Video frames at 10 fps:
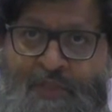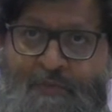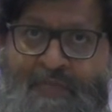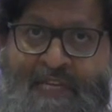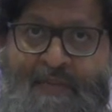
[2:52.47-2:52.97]
to
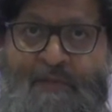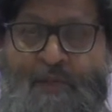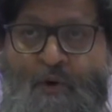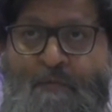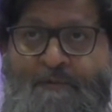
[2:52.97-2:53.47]
be labeled
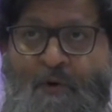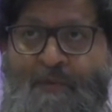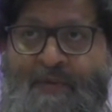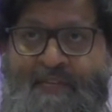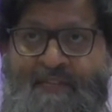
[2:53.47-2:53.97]

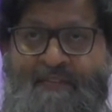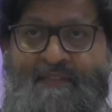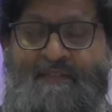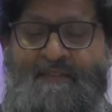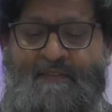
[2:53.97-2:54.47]
homophobic.
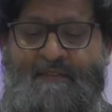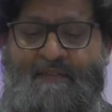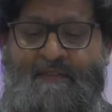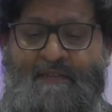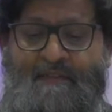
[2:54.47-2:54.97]

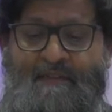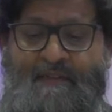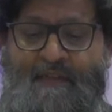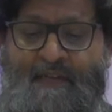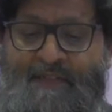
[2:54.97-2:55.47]

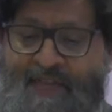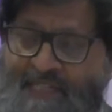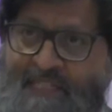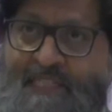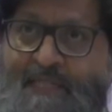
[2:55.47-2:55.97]

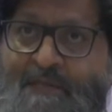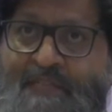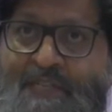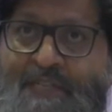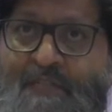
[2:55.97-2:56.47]
That's
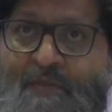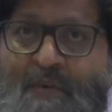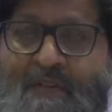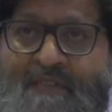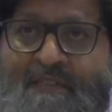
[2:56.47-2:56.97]
intimidation as
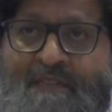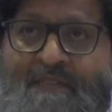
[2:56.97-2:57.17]
well.